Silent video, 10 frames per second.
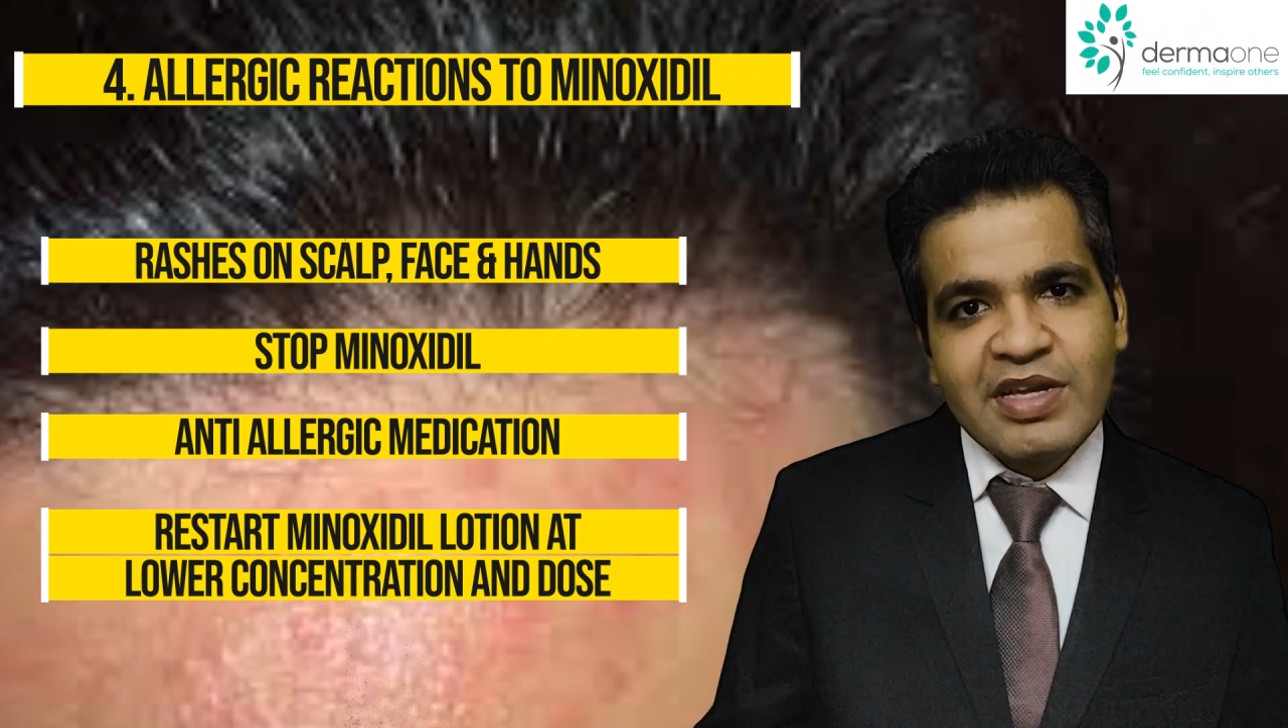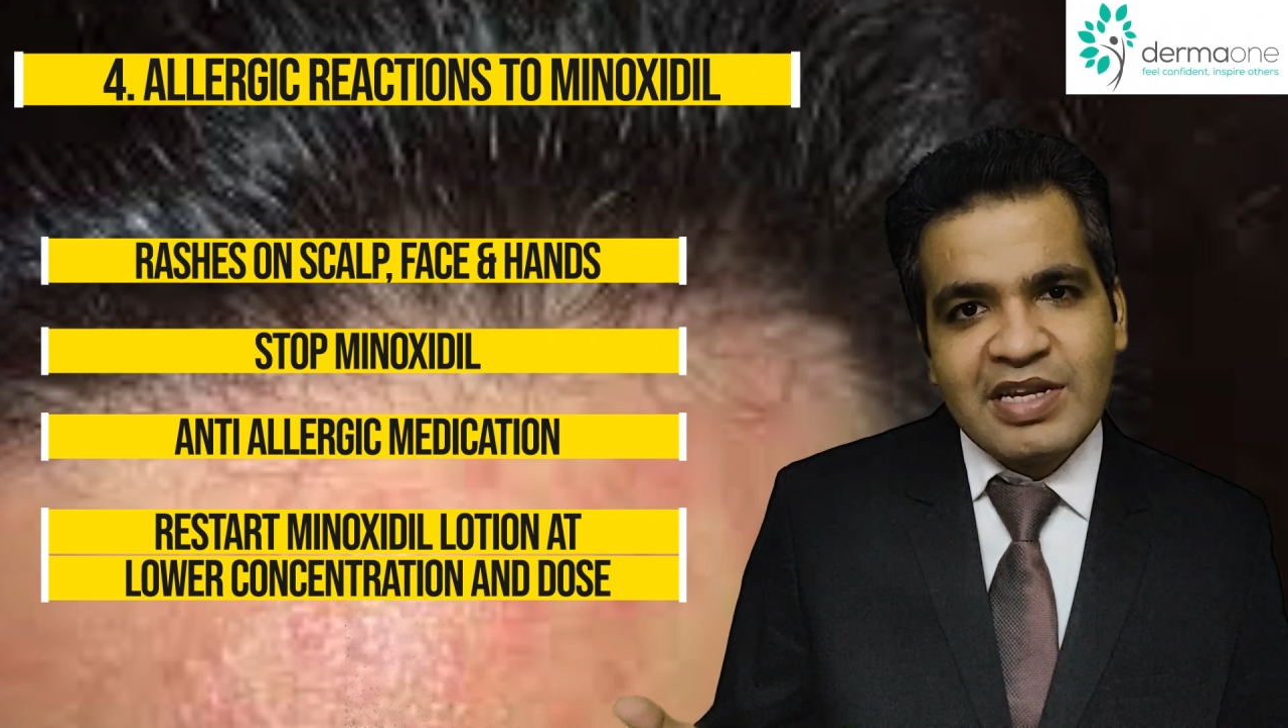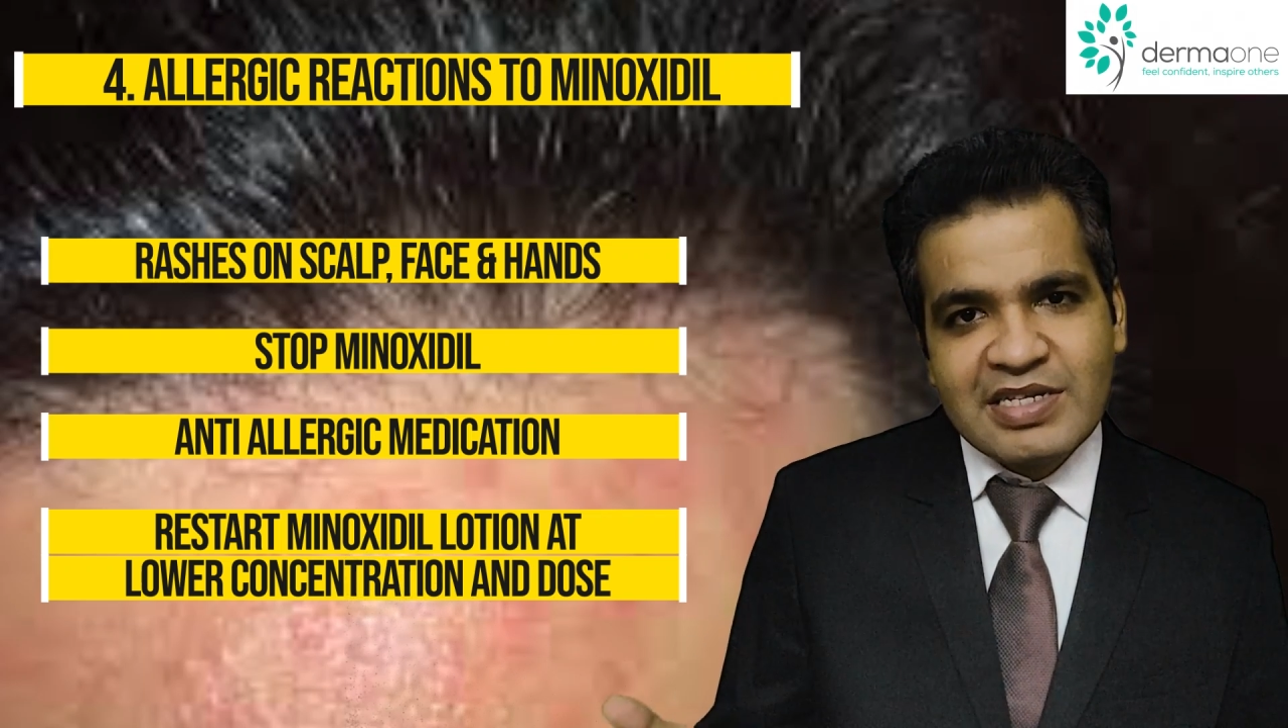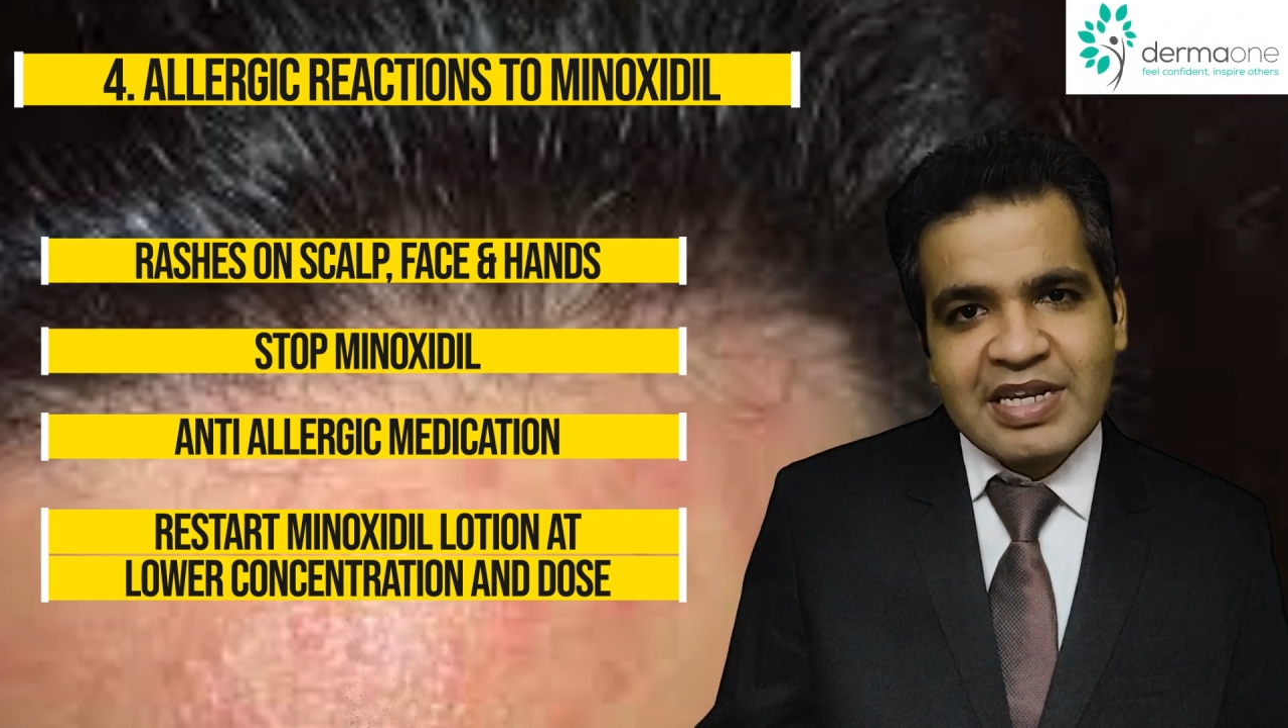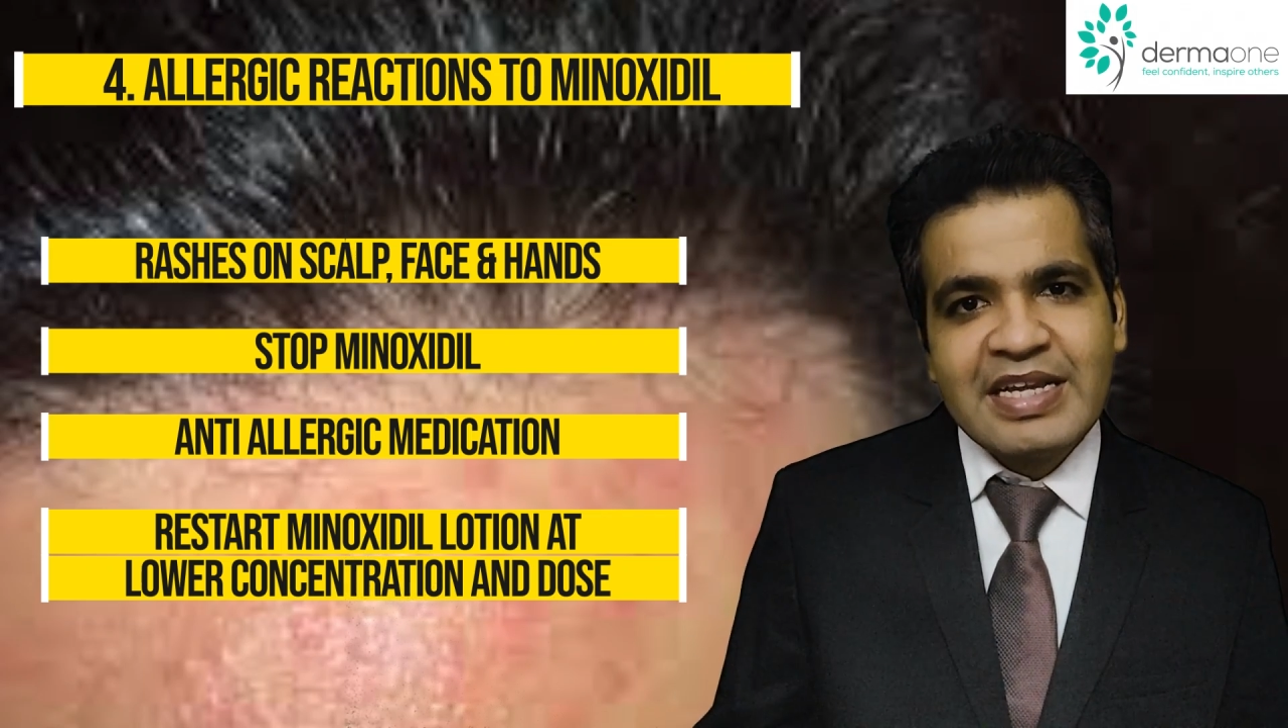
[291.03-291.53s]

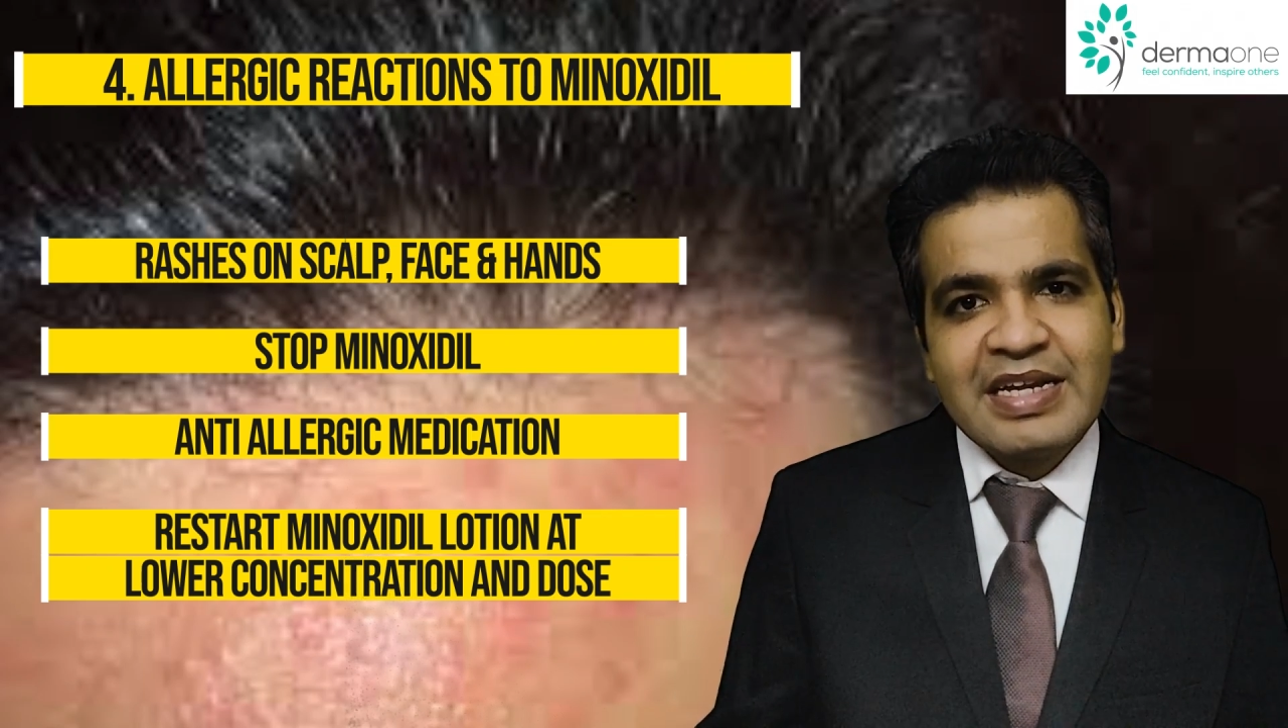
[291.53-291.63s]
initially